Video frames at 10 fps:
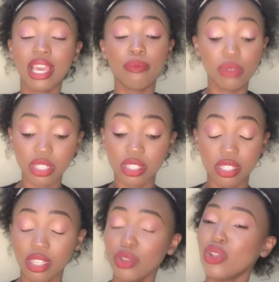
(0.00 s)
a bit,
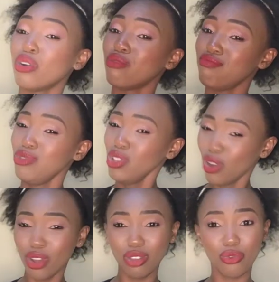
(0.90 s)
you know,
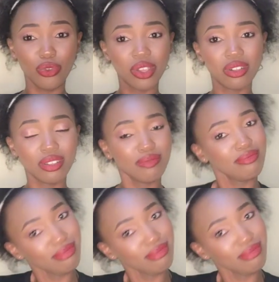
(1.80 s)
you feel